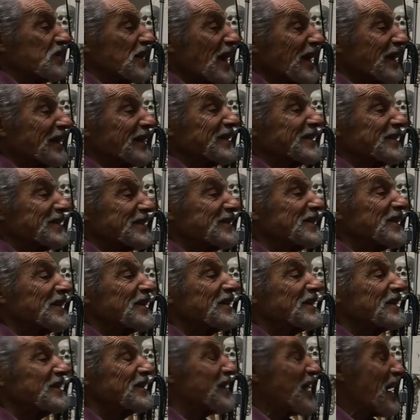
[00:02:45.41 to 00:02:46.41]
like it's
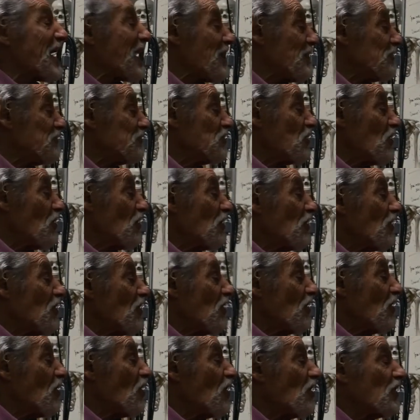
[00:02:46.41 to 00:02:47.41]
sitting down
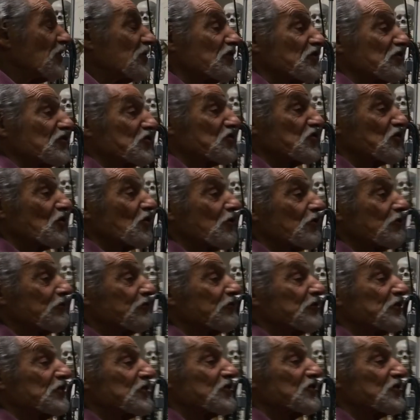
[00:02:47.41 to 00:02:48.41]
on the
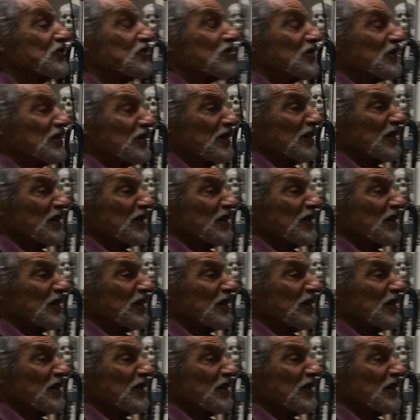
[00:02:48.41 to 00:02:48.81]
surface